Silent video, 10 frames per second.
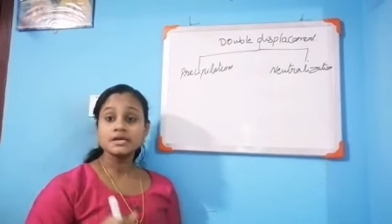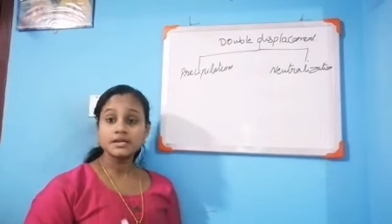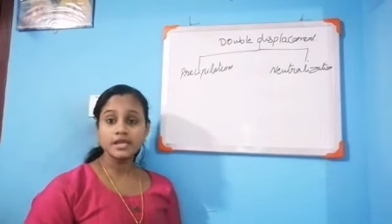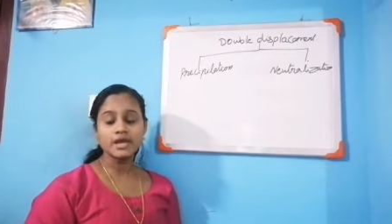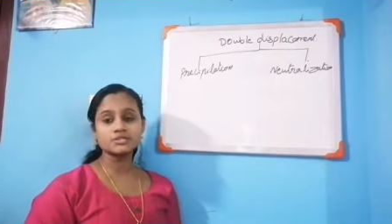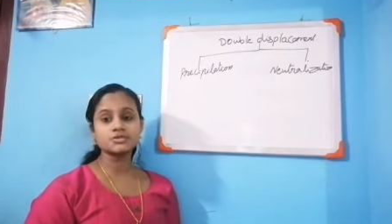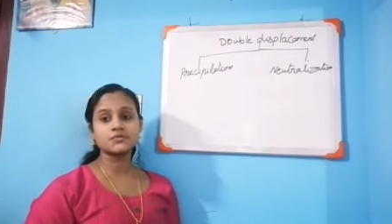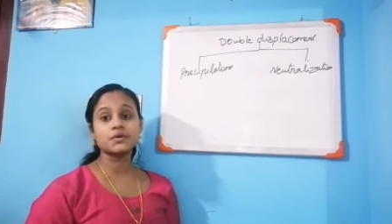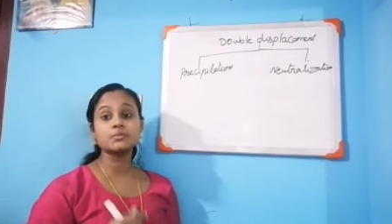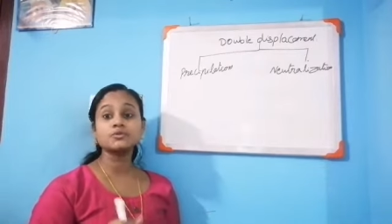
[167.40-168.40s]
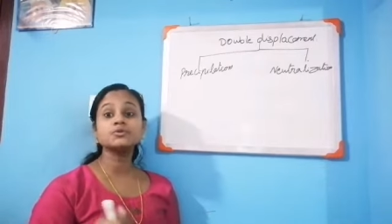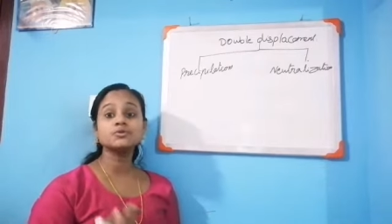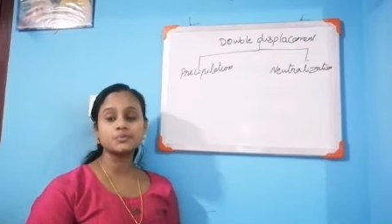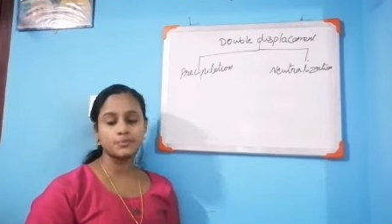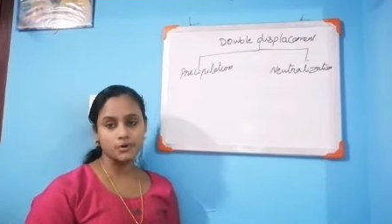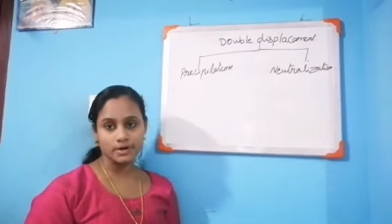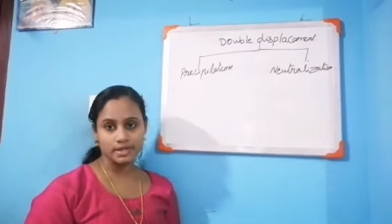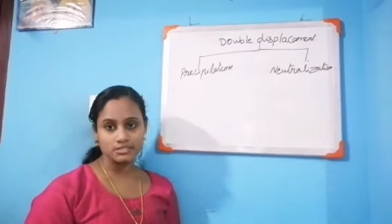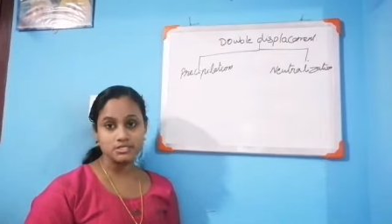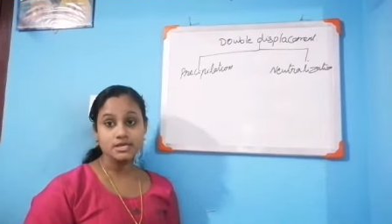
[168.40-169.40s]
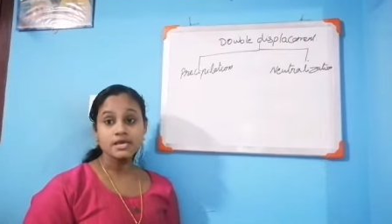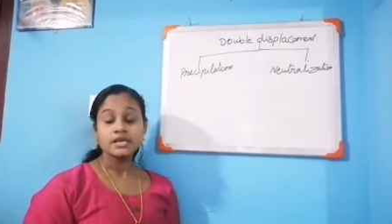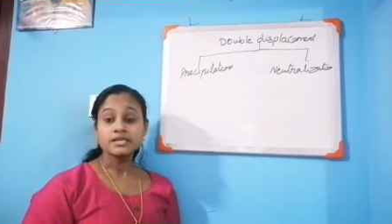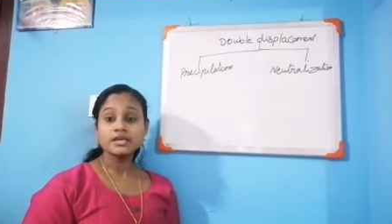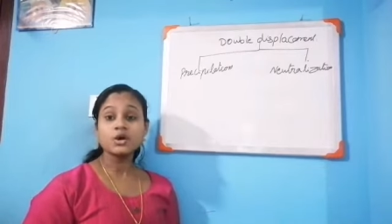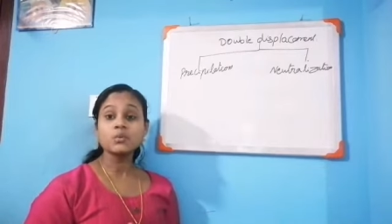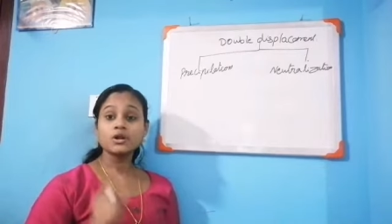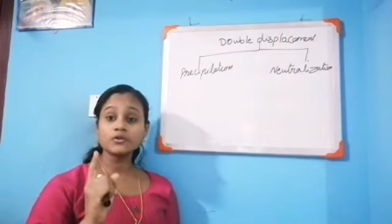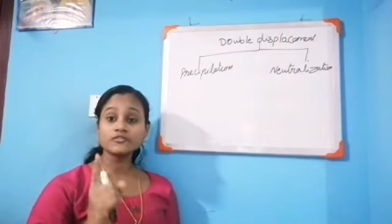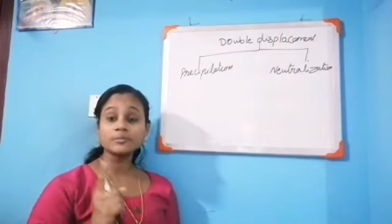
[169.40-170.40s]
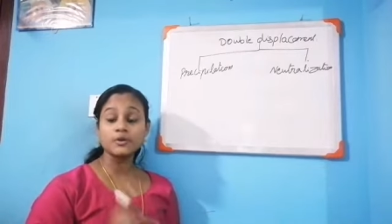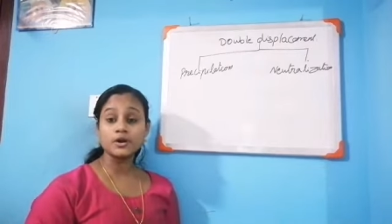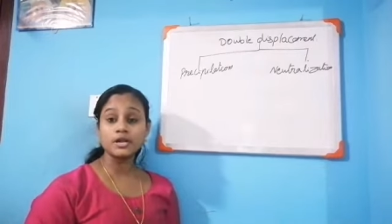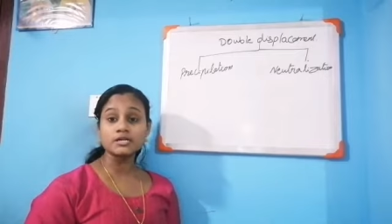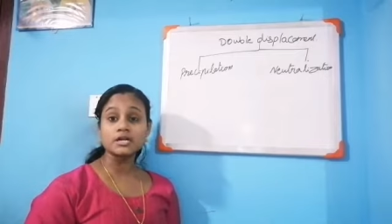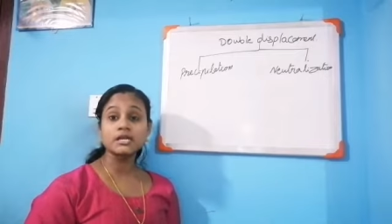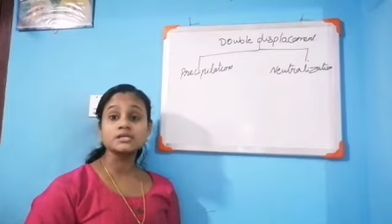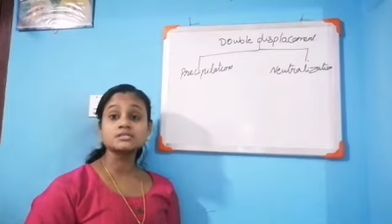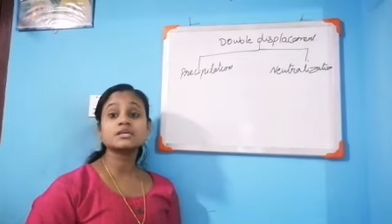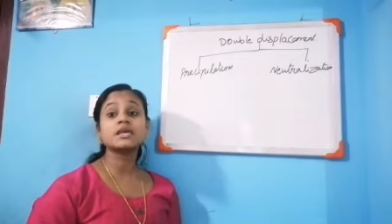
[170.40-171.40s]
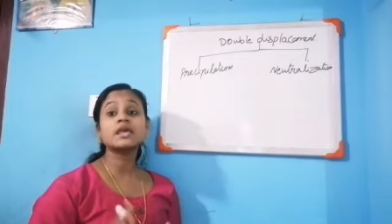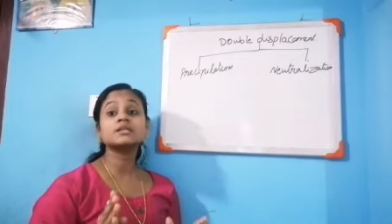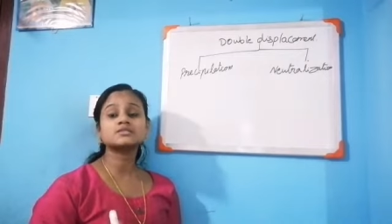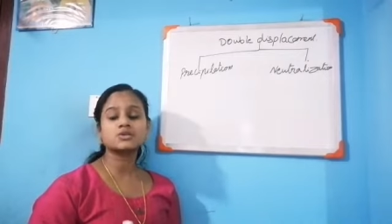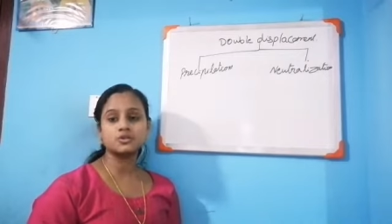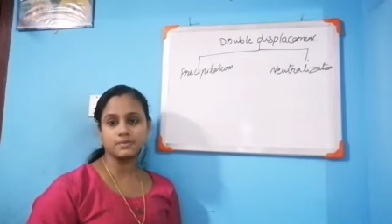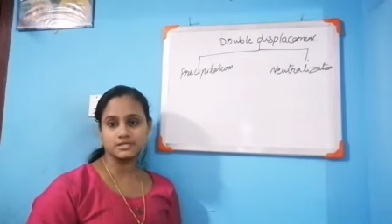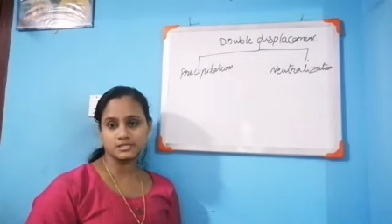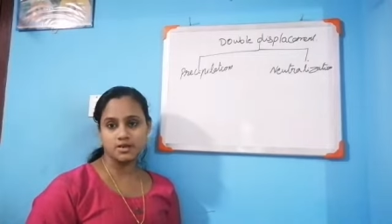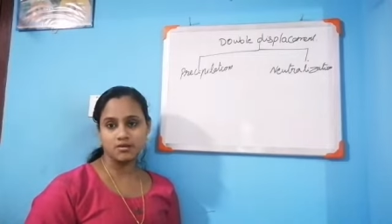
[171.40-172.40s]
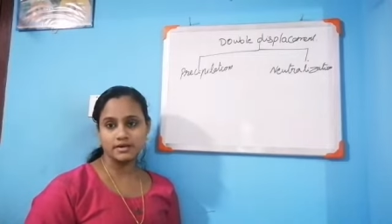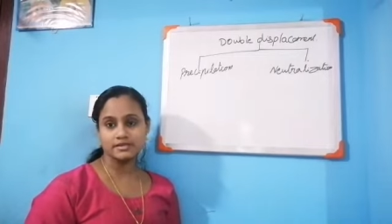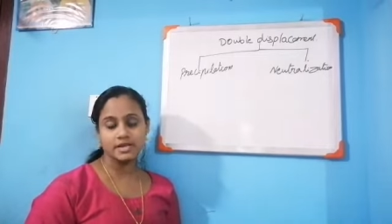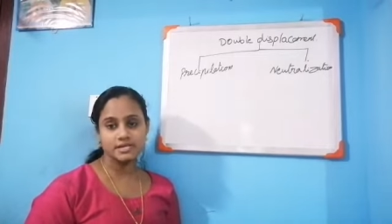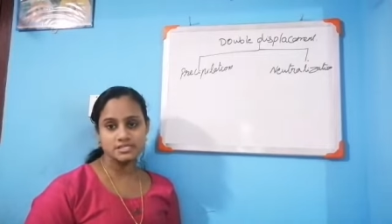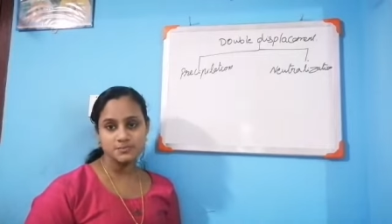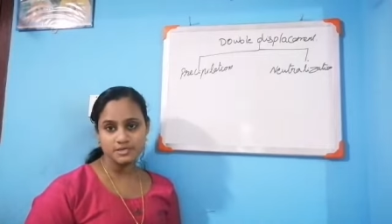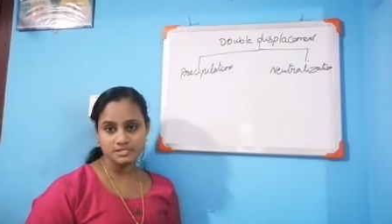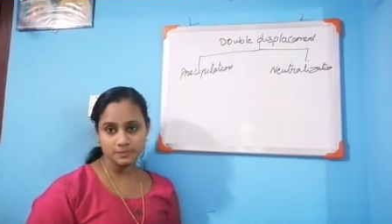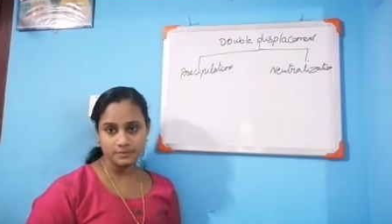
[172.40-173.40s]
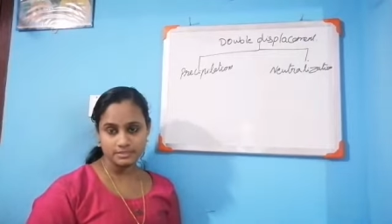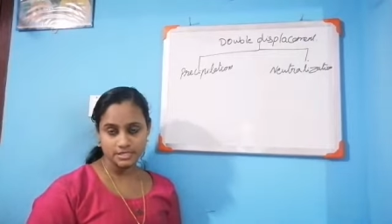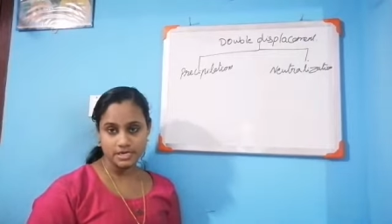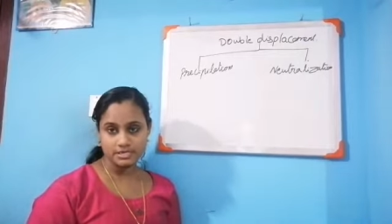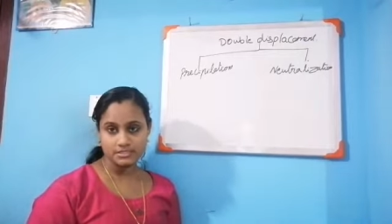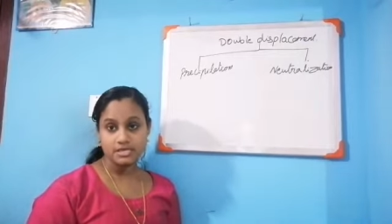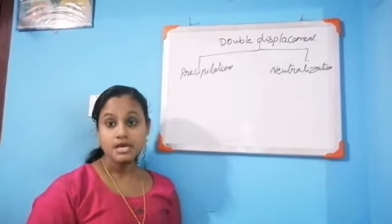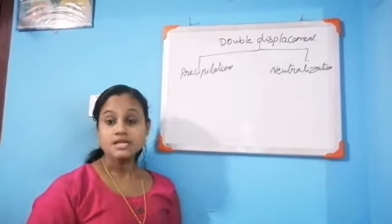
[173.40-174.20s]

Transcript: react to form new product. Here one of the product is insoluble solid, that is precipitate.